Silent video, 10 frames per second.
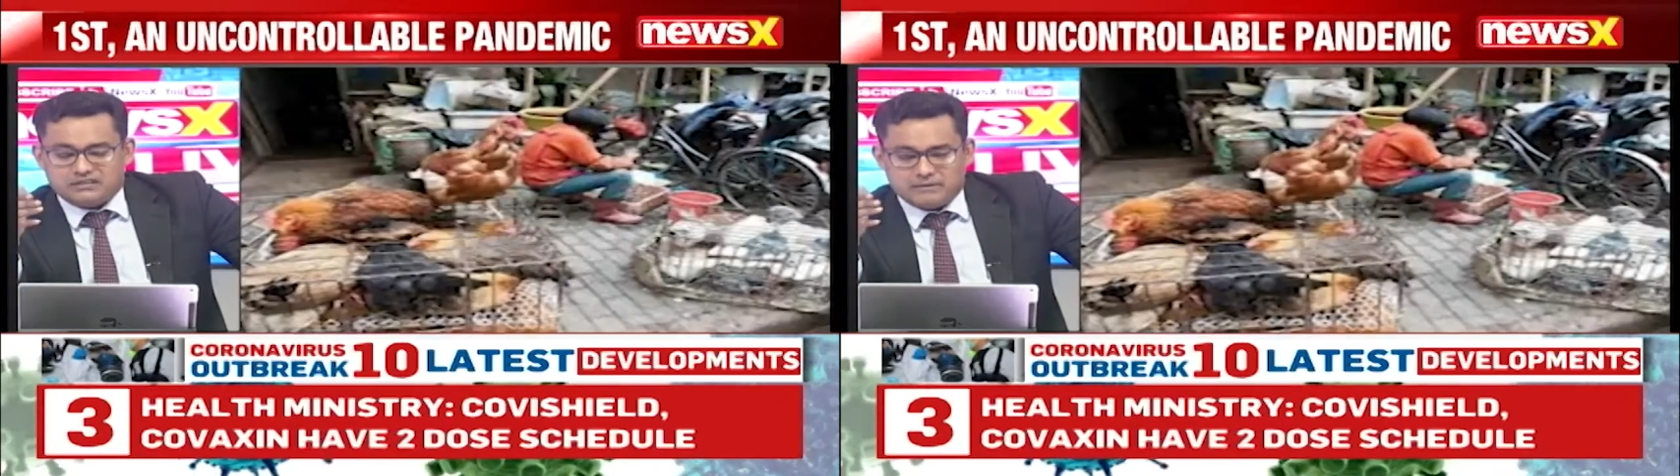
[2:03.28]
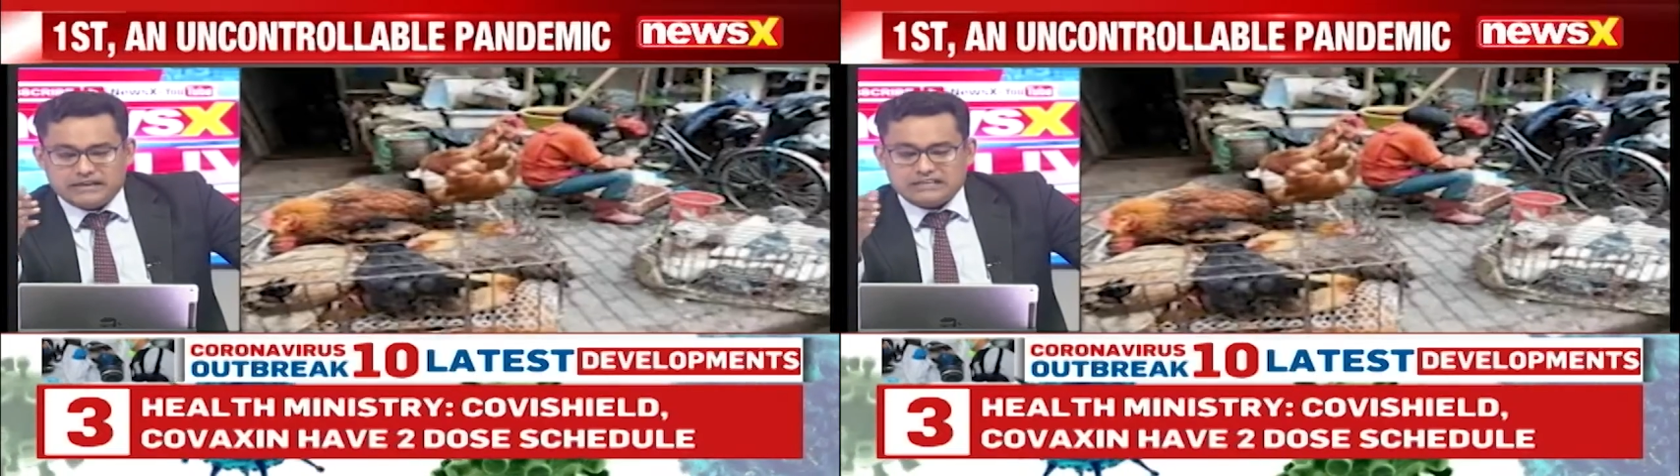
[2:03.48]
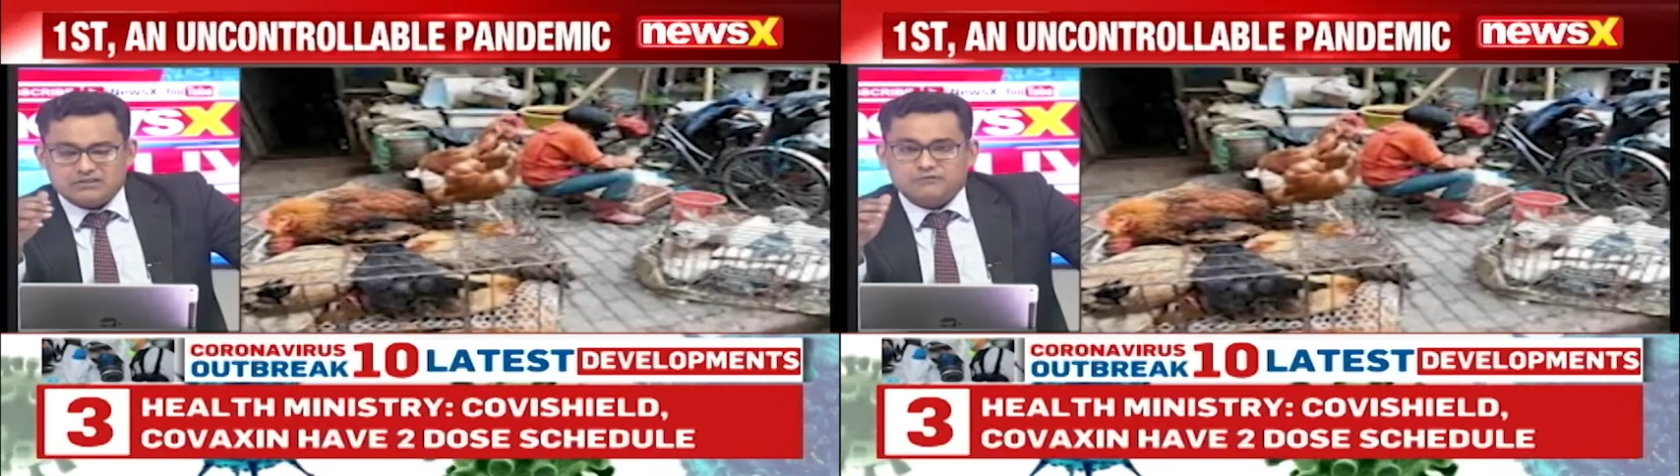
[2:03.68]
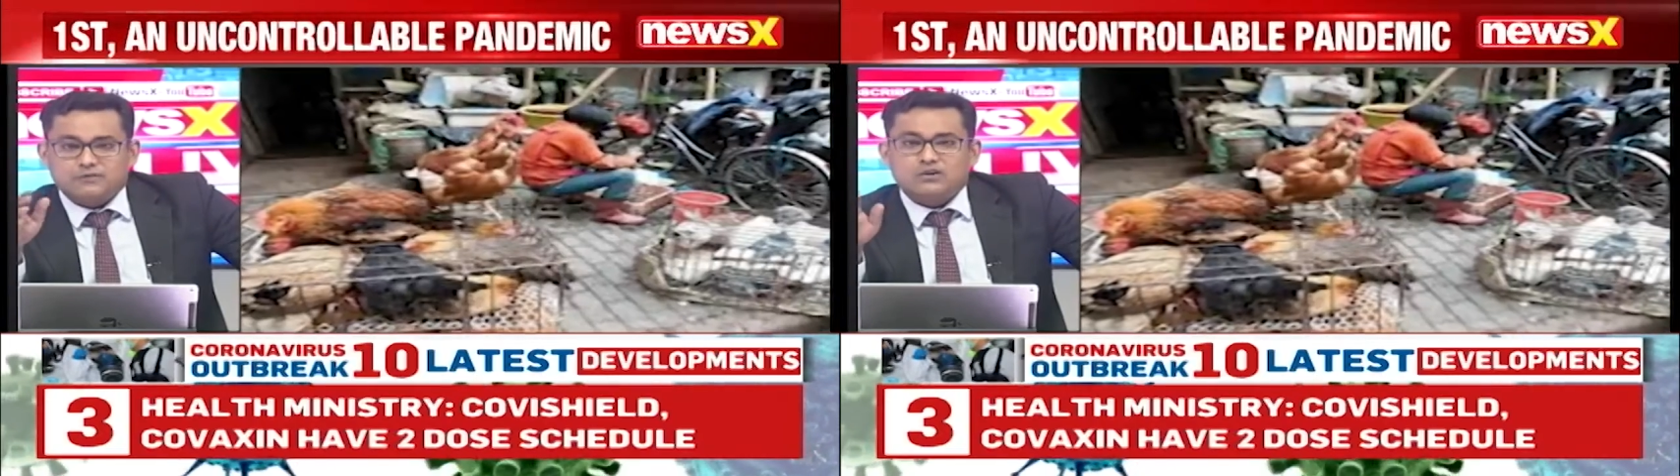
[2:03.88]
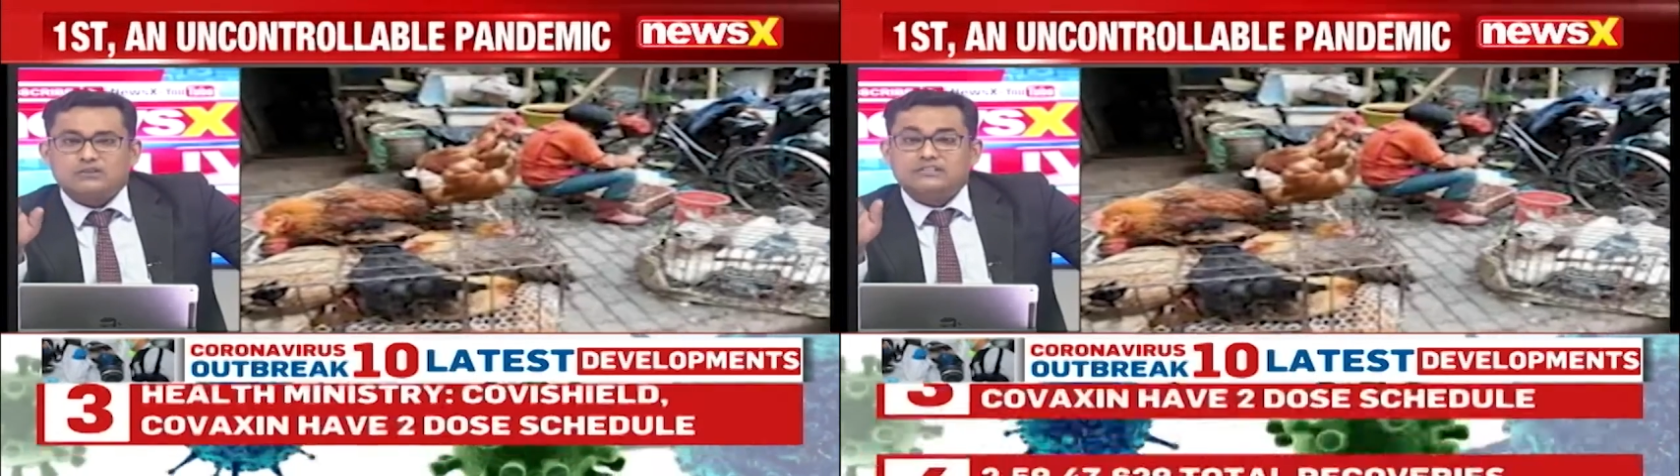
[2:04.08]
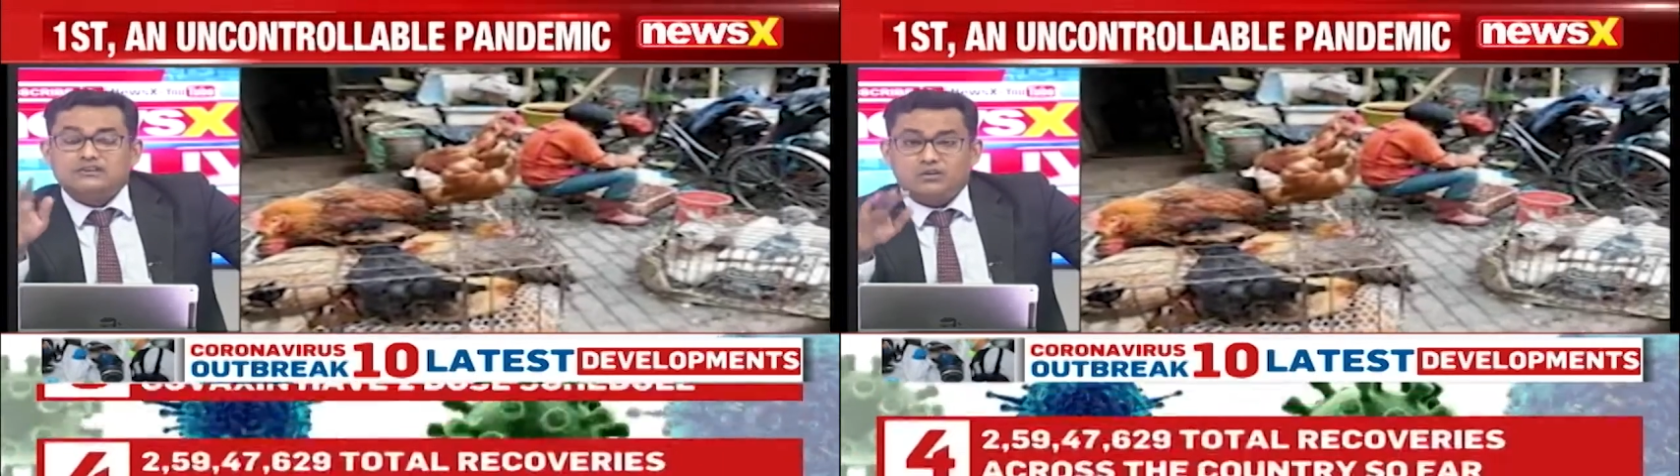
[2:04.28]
debate as of now on the